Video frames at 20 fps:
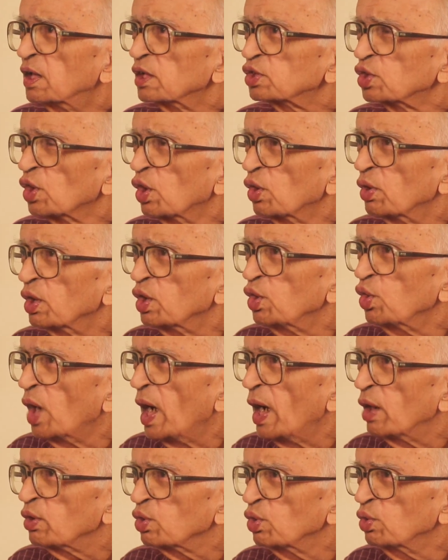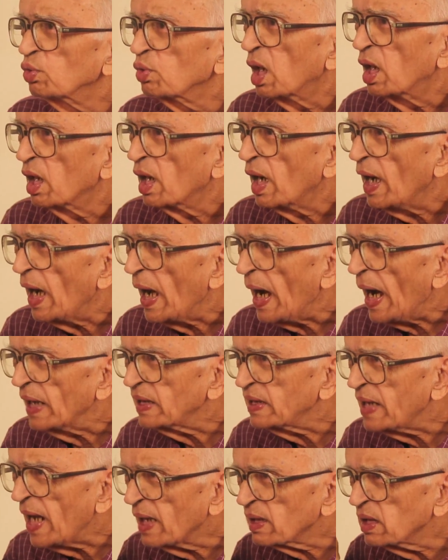So you have to
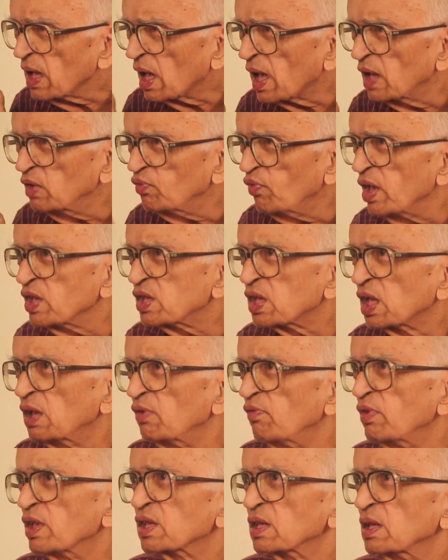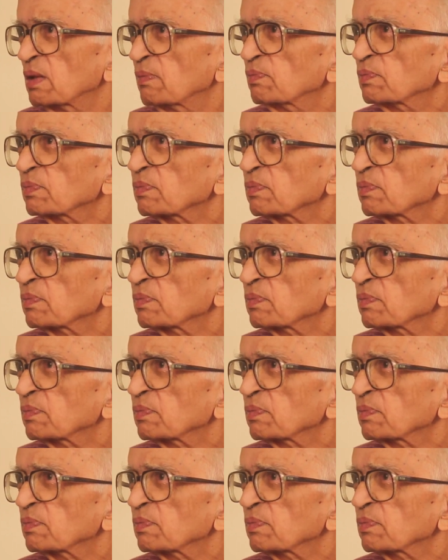attack the conventional wisdom.